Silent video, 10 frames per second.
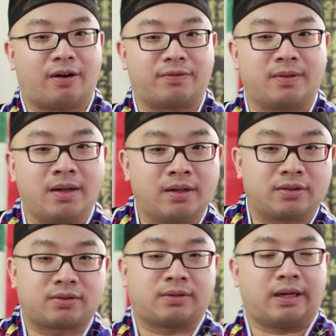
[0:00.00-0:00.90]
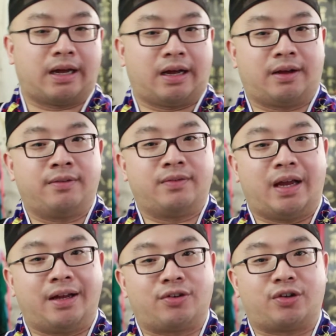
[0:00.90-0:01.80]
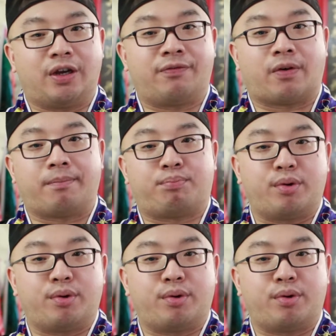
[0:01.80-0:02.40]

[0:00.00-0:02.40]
of energy from